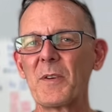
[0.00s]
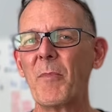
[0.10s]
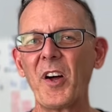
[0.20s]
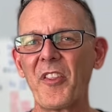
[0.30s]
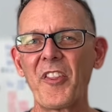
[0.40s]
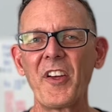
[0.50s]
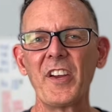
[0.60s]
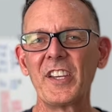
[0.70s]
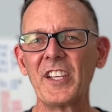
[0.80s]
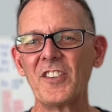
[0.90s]
a month
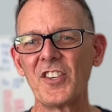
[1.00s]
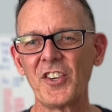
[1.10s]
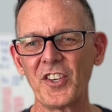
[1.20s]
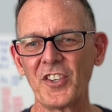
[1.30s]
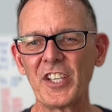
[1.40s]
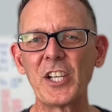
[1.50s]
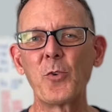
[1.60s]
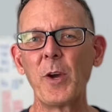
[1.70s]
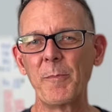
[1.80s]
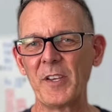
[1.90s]
into your
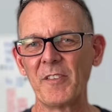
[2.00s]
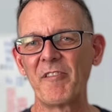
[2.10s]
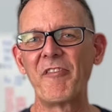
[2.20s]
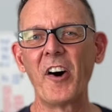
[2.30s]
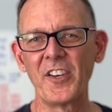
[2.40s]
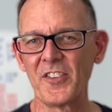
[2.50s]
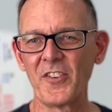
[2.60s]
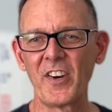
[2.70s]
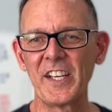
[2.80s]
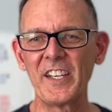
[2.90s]
equipment fund,
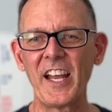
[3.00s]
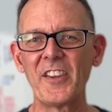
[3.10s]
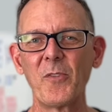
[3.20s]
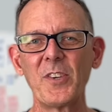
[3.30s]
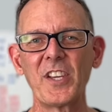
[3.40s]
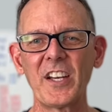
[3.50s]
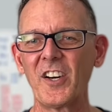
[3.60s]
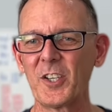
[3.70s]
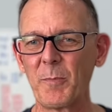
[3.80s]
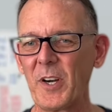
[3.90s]
right? And then when you get
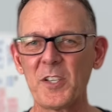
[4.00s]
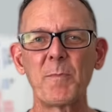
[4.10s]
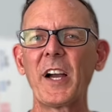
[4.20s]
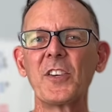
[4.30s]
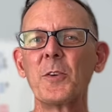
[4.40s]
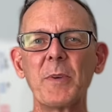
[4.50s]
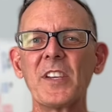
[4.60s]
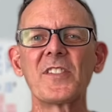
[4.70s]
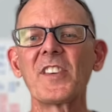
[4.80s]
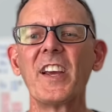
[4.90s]
$100, buy a new
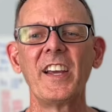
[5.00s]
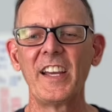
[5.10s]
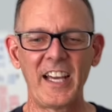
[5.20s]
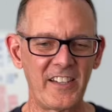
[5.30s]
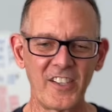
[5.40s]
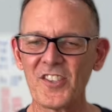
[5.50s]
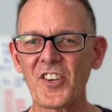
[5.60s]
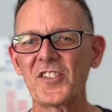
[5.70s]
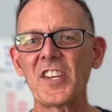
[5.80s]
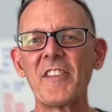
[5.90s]
piece, and then you
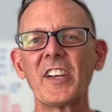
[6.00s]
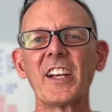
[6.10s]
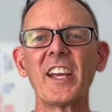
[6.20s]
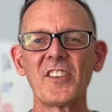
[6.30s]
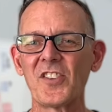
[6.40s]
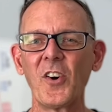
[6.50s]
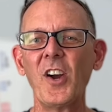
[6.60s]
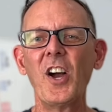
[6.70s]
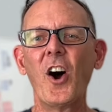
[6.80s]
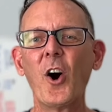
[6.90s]
start saving again. So
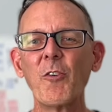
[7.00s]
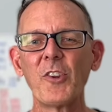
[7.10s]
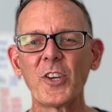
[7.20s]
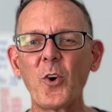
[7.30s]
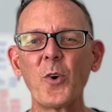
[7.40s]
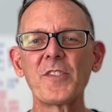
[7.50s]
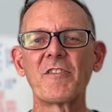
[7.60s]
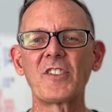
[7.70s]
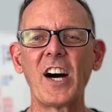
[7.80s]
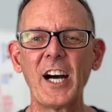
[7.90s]
over the course
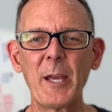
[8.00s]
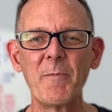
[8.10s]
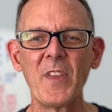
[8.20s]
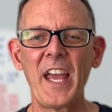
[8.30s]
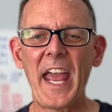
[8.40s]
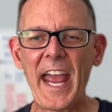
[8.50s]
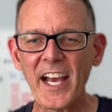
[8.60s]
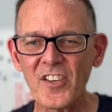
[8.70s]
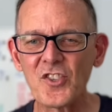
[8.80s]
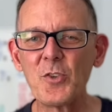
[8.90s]
of time,
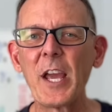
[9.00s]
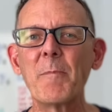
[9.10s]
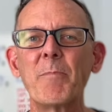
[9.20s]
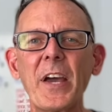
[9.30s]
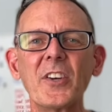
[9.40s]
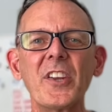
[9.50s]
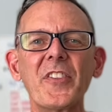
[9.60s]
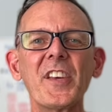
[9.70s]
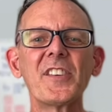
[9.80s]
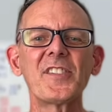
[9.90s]
as you get better at
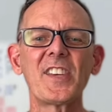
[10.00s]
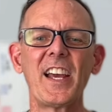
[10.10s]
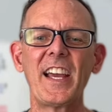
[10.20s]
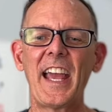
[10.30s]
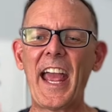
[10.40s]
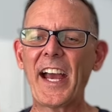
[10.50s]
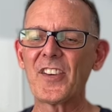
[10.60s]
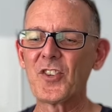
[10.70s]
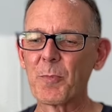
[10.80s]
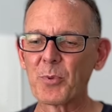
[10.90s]
this,
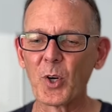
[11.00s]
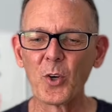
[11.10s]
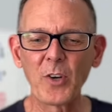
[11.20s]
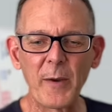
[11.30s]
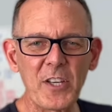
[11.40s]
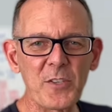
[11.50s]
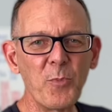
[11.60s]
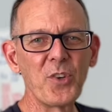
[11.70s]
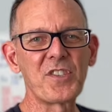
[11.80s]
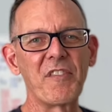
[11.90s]
as your program gets
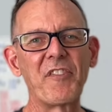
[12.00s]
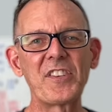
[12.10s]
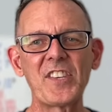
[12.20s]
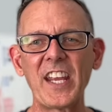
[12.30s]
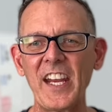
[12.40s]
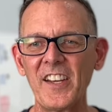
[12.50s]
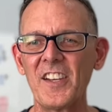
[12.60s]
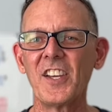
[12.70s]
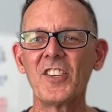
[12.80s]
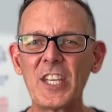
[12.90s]
more
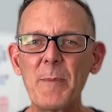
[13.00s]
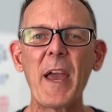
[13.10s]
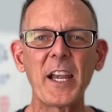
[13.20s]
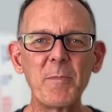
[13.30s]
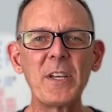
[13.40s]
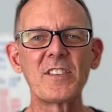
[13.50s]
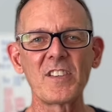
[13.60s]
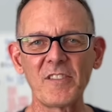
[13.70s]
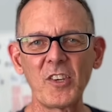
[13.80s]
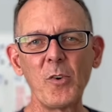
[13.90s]
sophisticated, you keep adding pieces
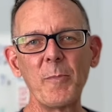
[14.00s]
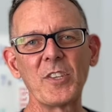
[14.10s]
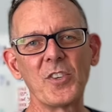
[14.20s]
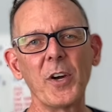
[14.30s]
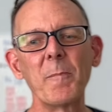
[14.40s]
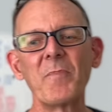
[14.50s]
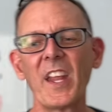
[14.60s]
of equipment to it.